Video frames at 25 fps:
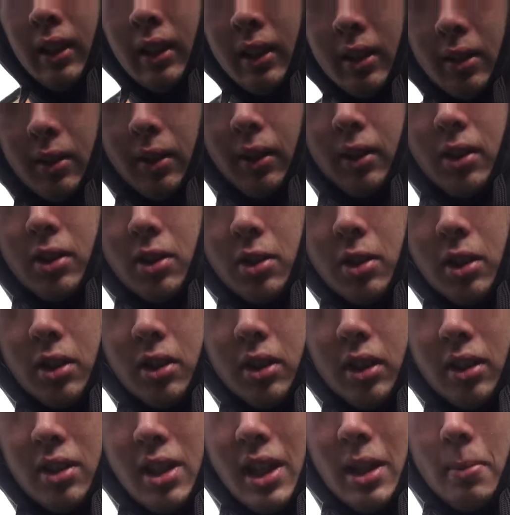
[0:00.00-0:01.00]
So this is just a
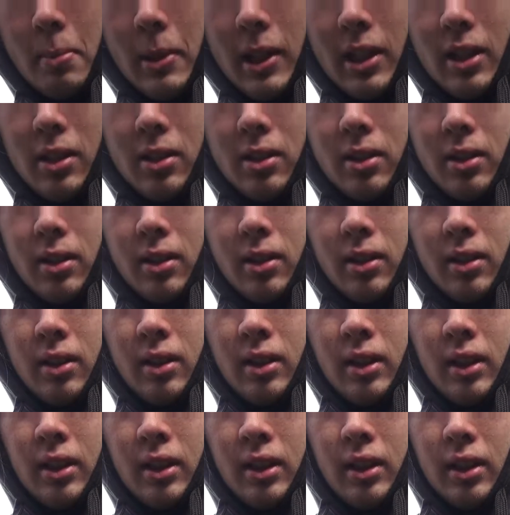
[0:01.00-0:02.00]
T-piece.
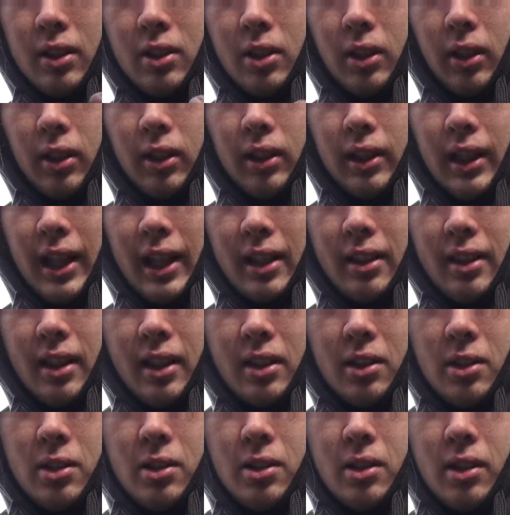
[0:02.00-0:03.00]
It's all 1/8
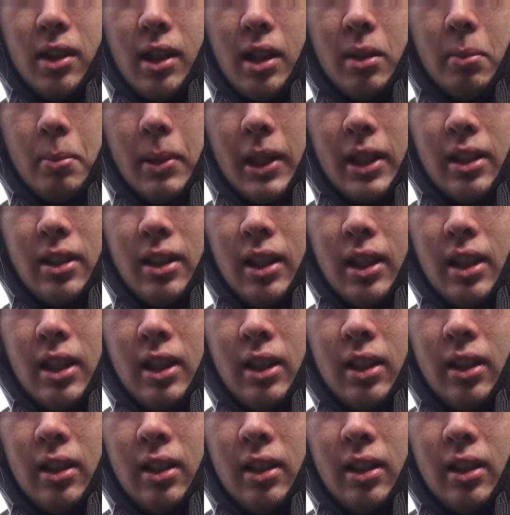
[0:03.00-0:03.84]
inch in PT.